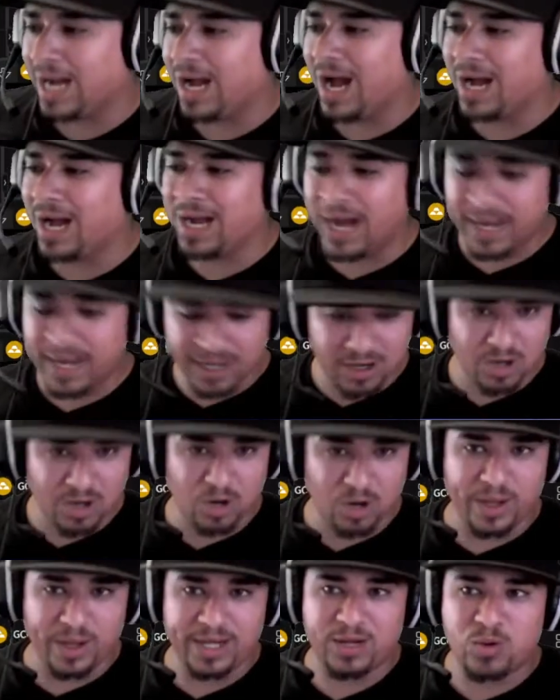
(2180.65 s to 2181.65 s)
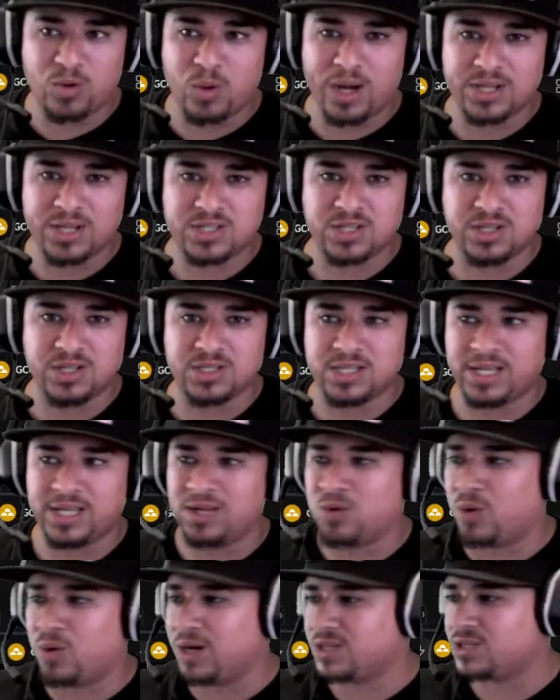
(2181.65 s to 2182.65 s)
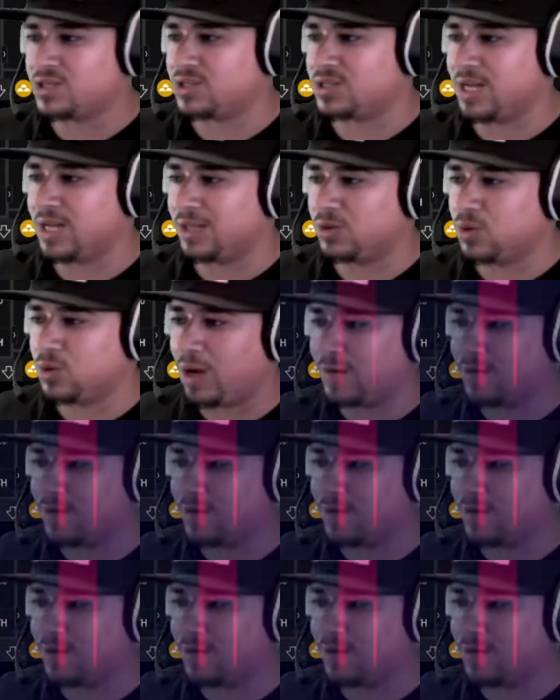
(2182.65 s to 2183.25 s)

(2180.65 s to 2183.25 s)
gotta go. Any questions? I do have to